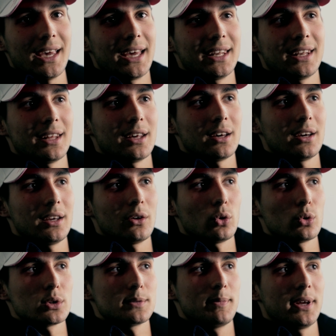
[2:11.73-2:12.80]
And it
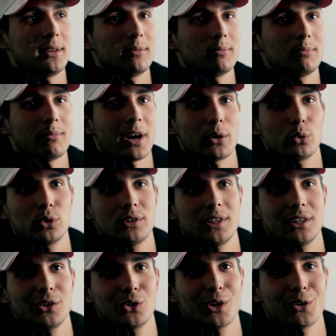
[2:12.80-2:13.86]
always been my
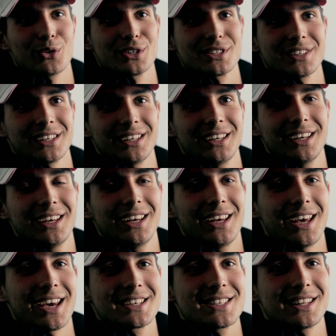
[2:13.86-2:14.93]
routine, you know, I was
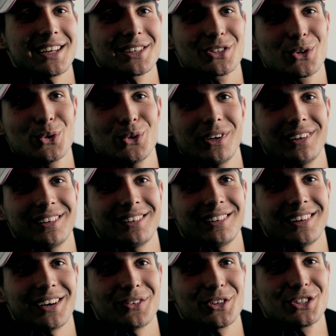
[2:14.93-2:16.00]
exiting school and
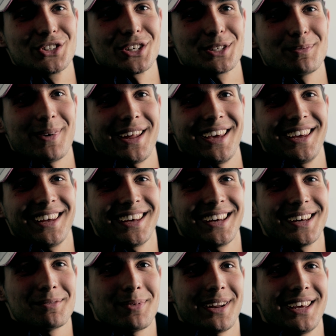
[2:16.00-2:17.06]
I was just
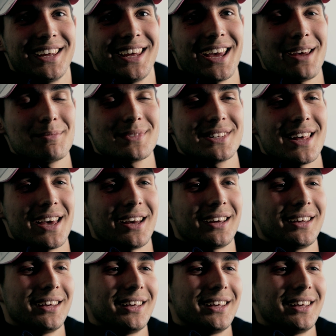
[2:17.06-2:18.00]
playing games there.